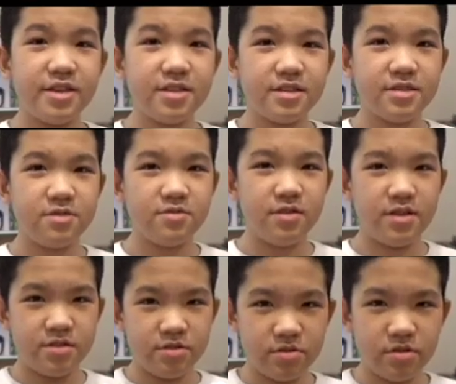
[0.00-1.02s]
just to
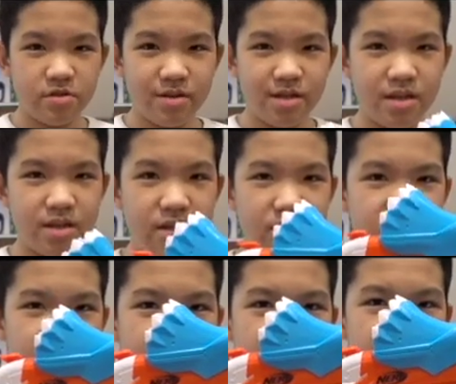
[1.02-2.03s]
let you know,
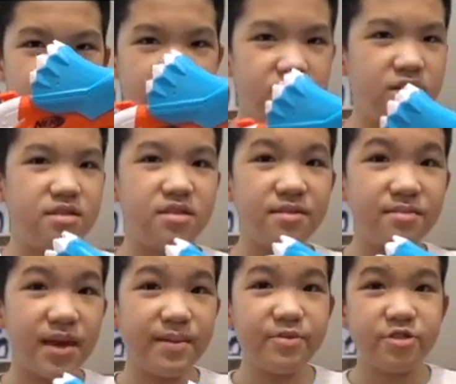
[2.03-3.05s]
it
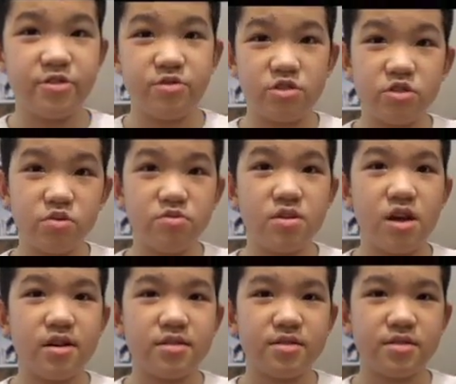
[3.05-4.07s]
sometimes shoots 2
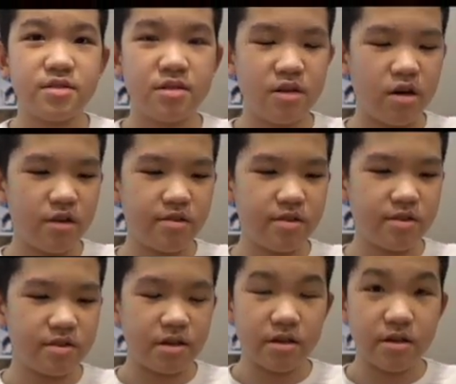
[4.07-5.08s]
darts on the
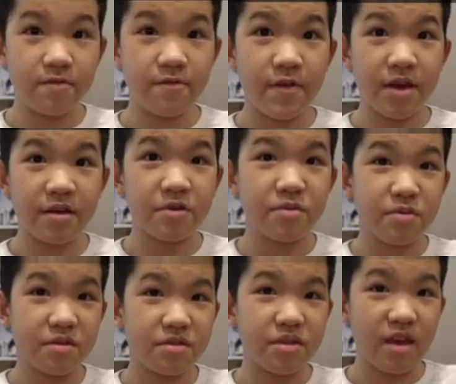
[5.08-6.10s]
second fire
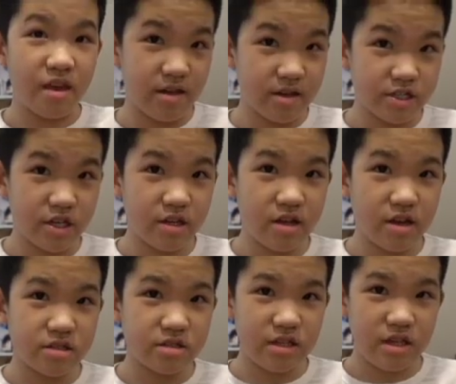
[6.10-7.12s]
with extra darts.